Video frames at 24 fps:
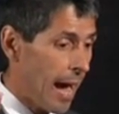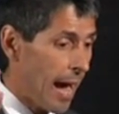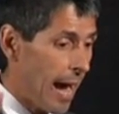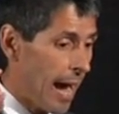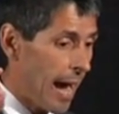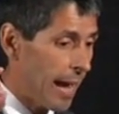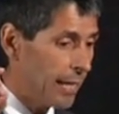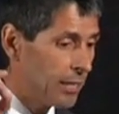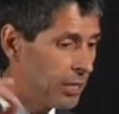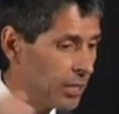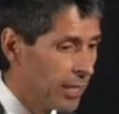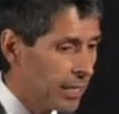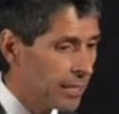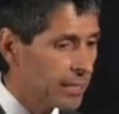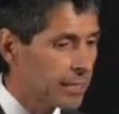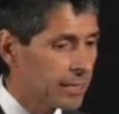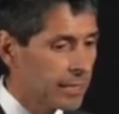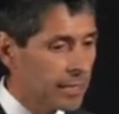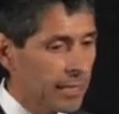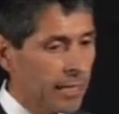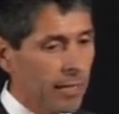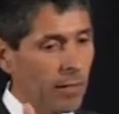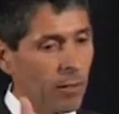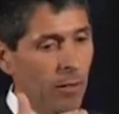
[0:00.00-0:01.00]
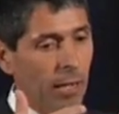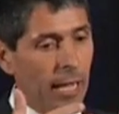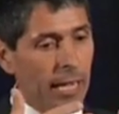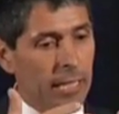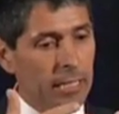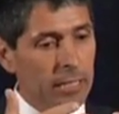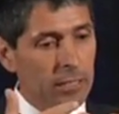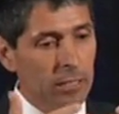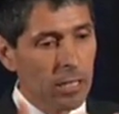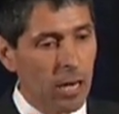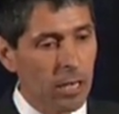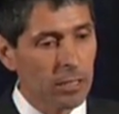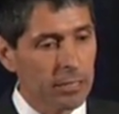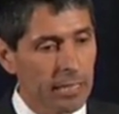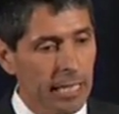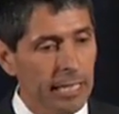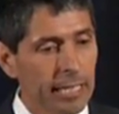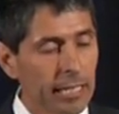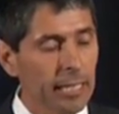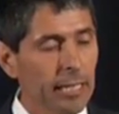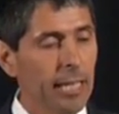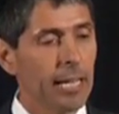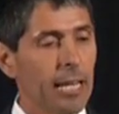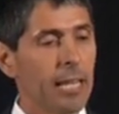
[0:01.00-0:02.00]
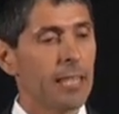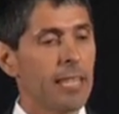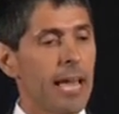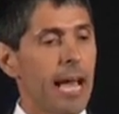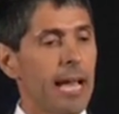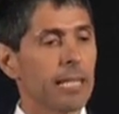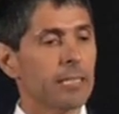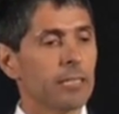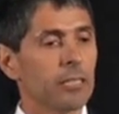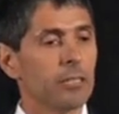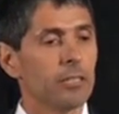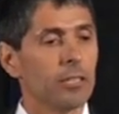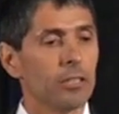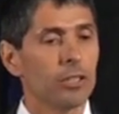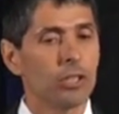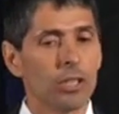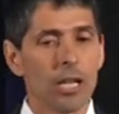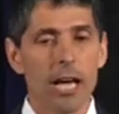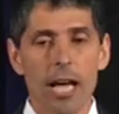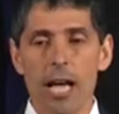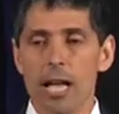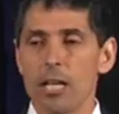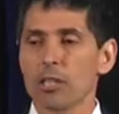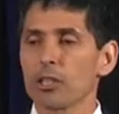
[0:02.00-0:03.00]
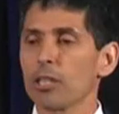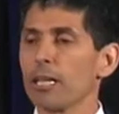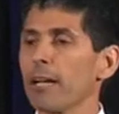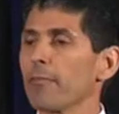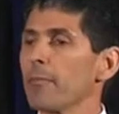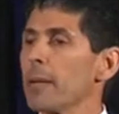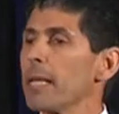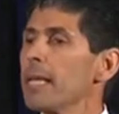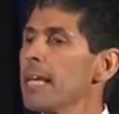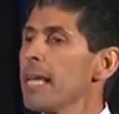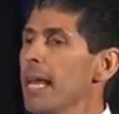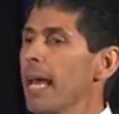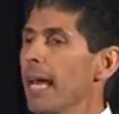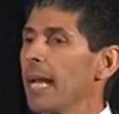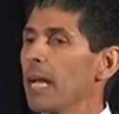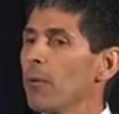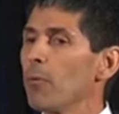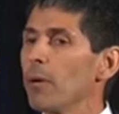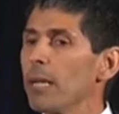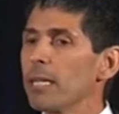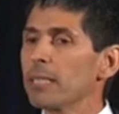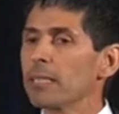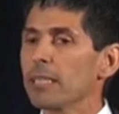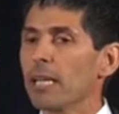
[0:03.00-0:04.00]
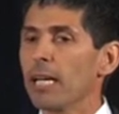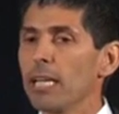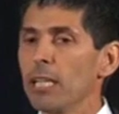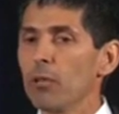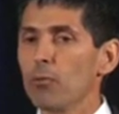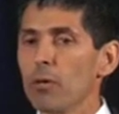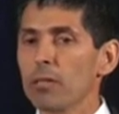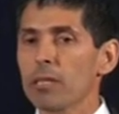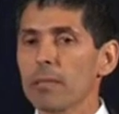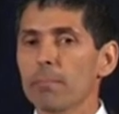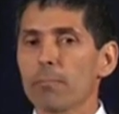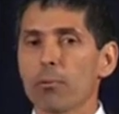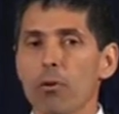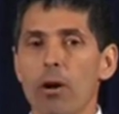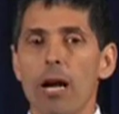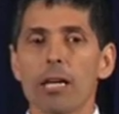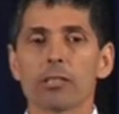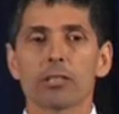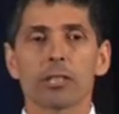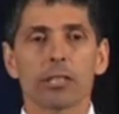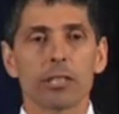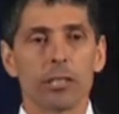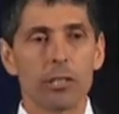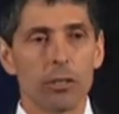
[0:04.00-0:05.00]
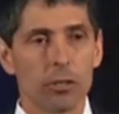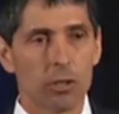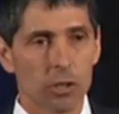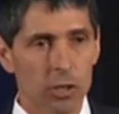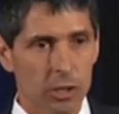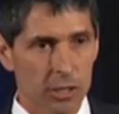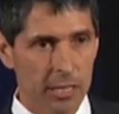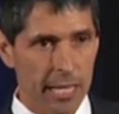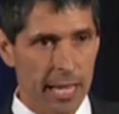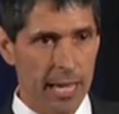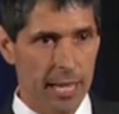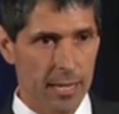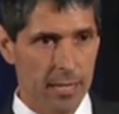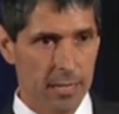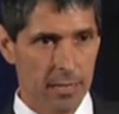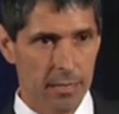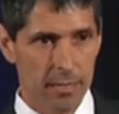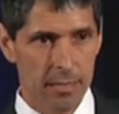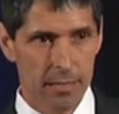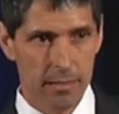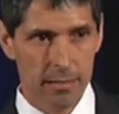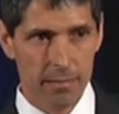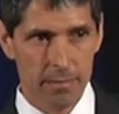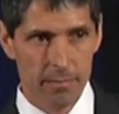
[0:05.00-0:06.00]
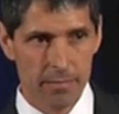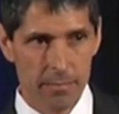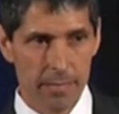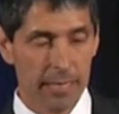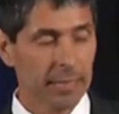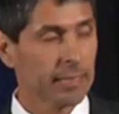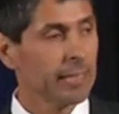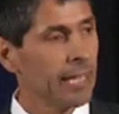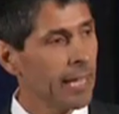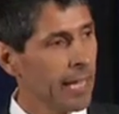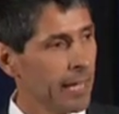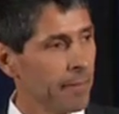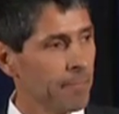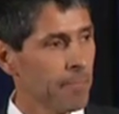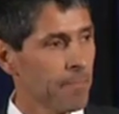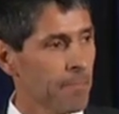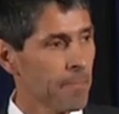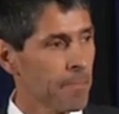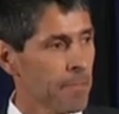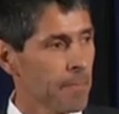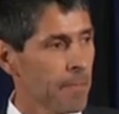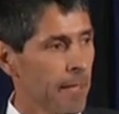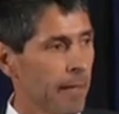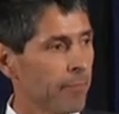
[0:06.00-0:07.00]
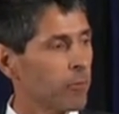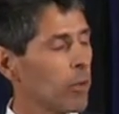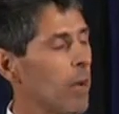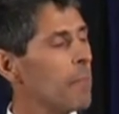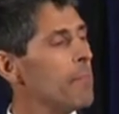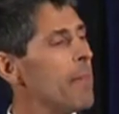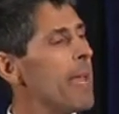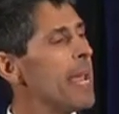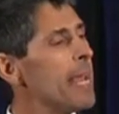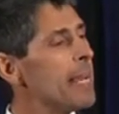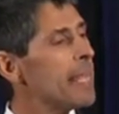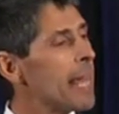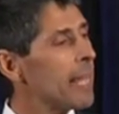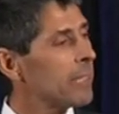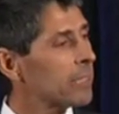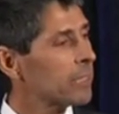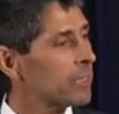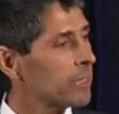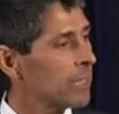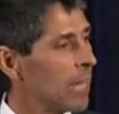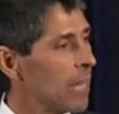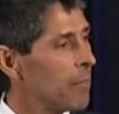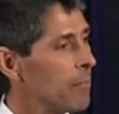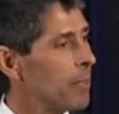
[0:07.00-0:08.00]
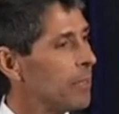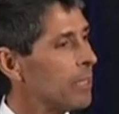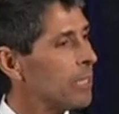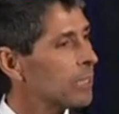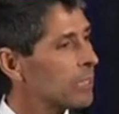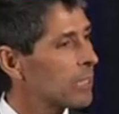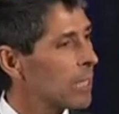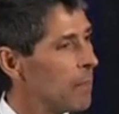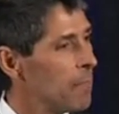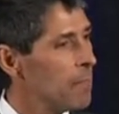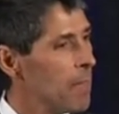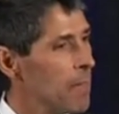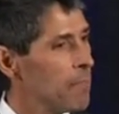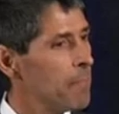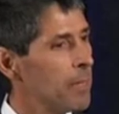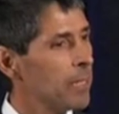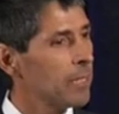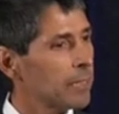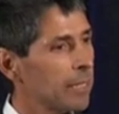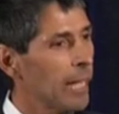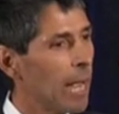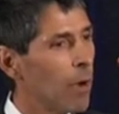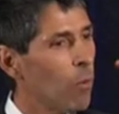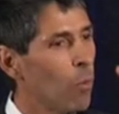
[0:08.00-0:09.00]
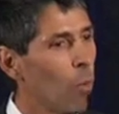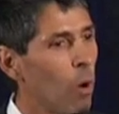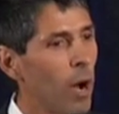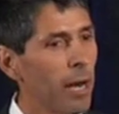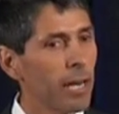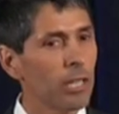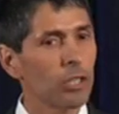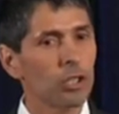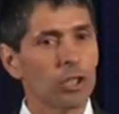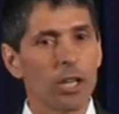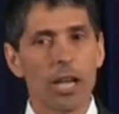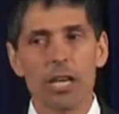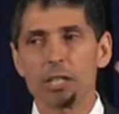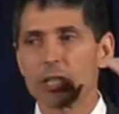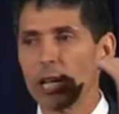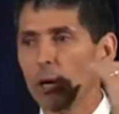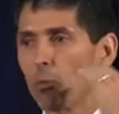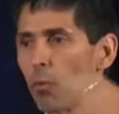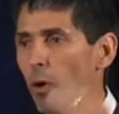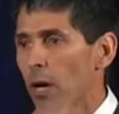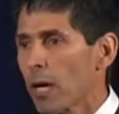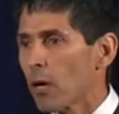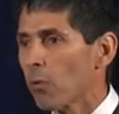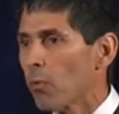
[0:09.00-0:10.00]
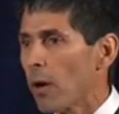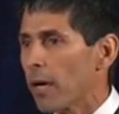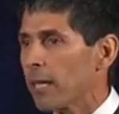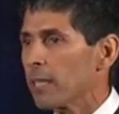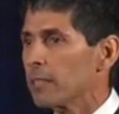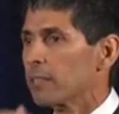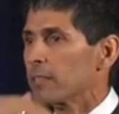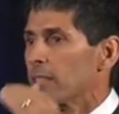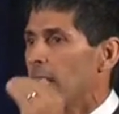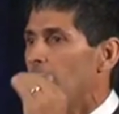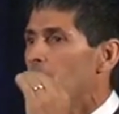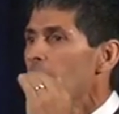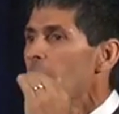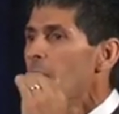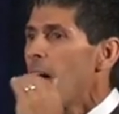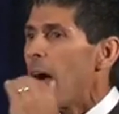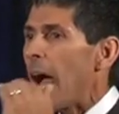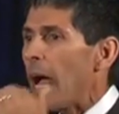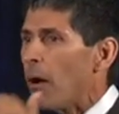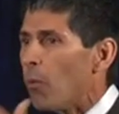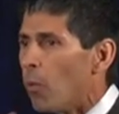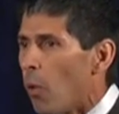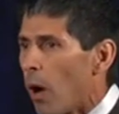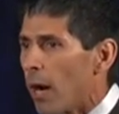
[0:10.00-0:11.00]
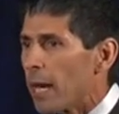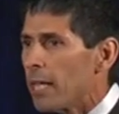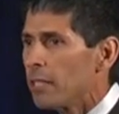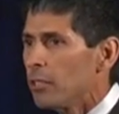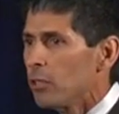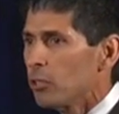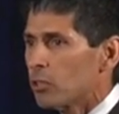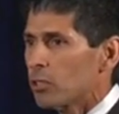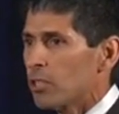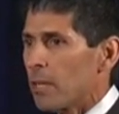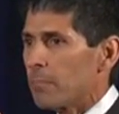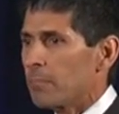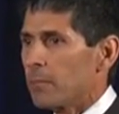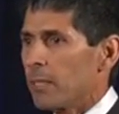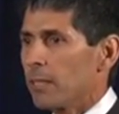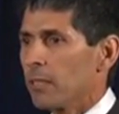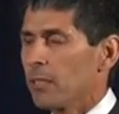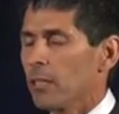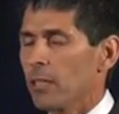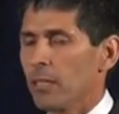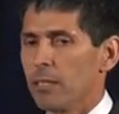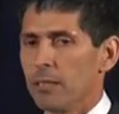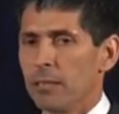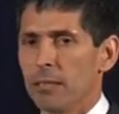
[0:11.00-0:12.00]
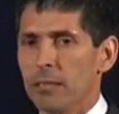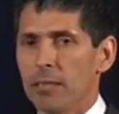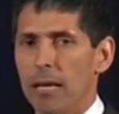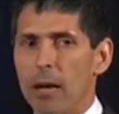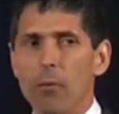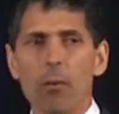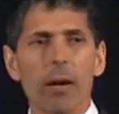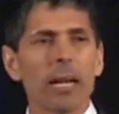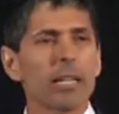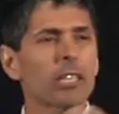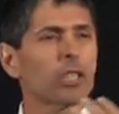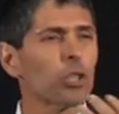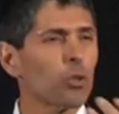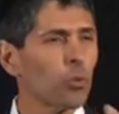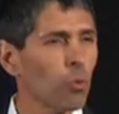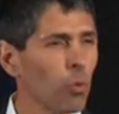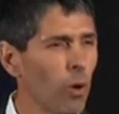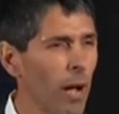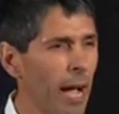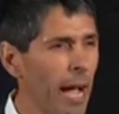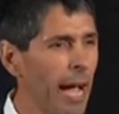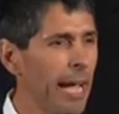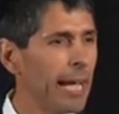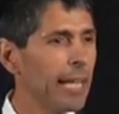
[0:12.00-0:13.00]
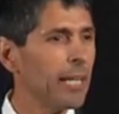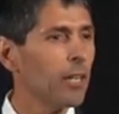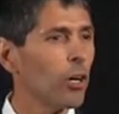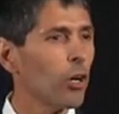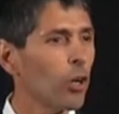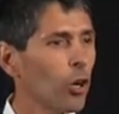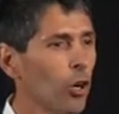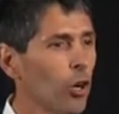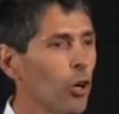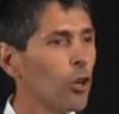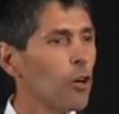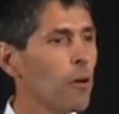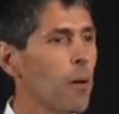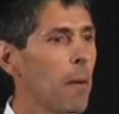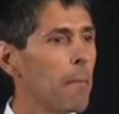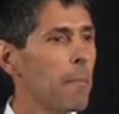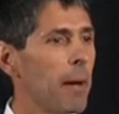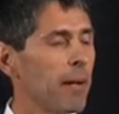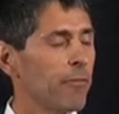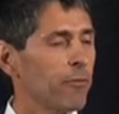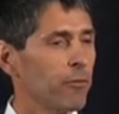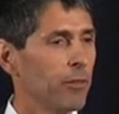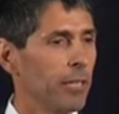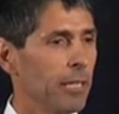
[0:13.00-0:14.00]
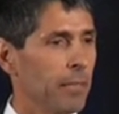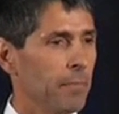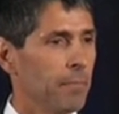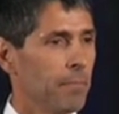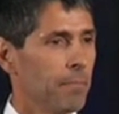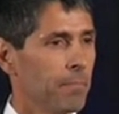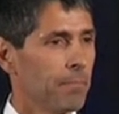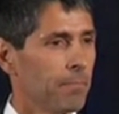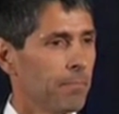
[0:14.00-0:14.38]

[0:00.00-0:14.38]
I just articulated that to the judge and everybody, and I want to tell you what the prosecutor said back then. After I made that statement, this commitment to say, I want to change, I want to reconcile, I want to do something good, I want to try and earn my freedom.